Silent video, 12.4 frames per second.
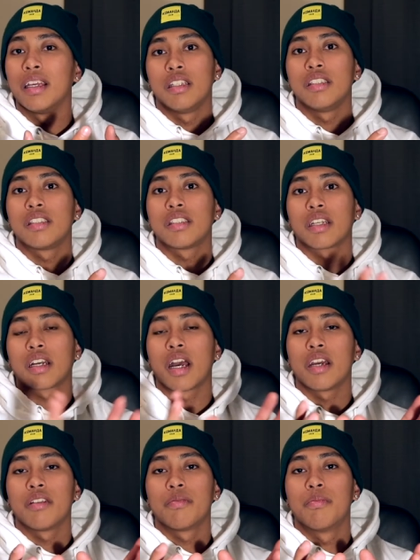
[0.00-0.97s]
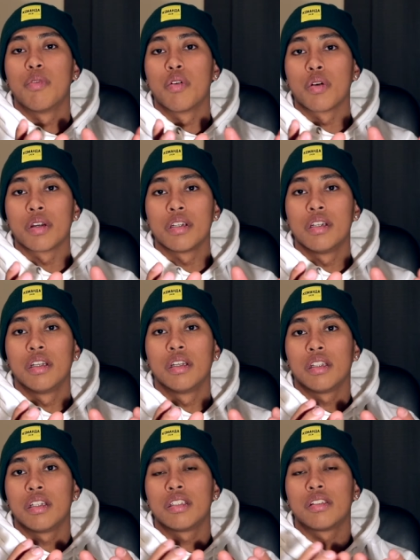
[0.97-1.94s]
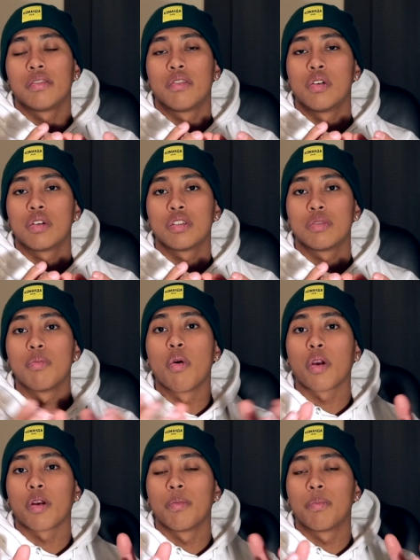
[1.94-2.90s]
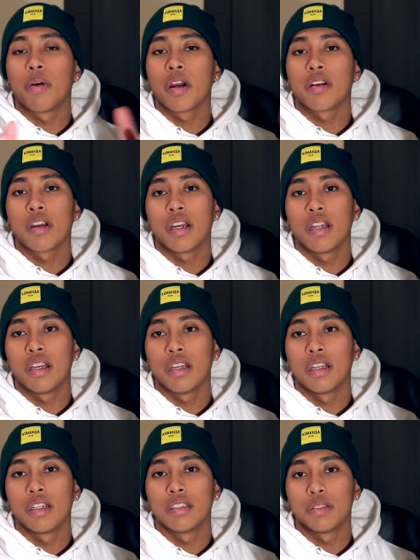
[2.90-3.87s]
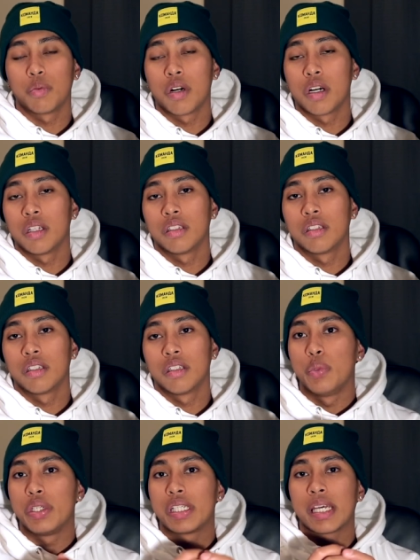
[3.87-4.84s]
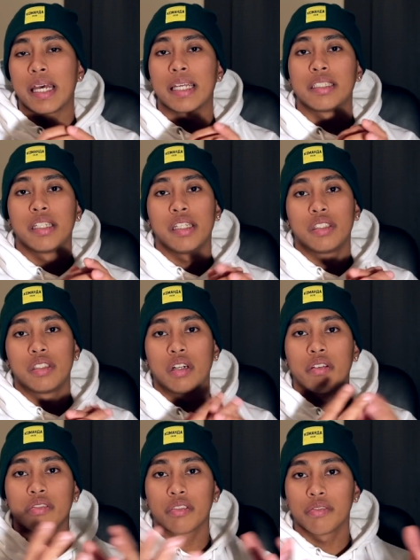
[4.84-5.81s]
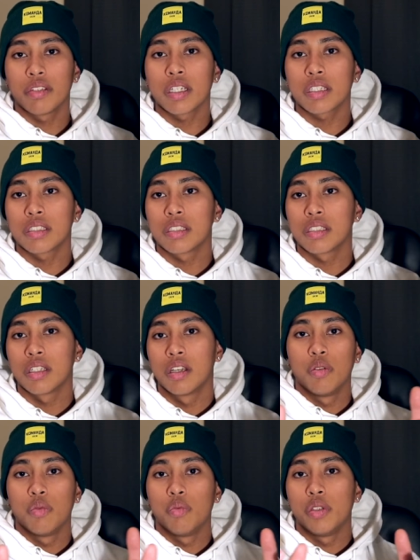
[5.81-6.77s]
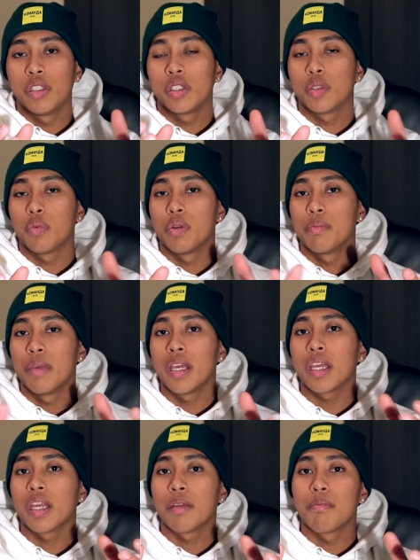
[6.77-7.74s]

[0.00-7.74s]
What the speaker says: is a kind of board that is focused more on park riding as well, which has a softer flex, which will make it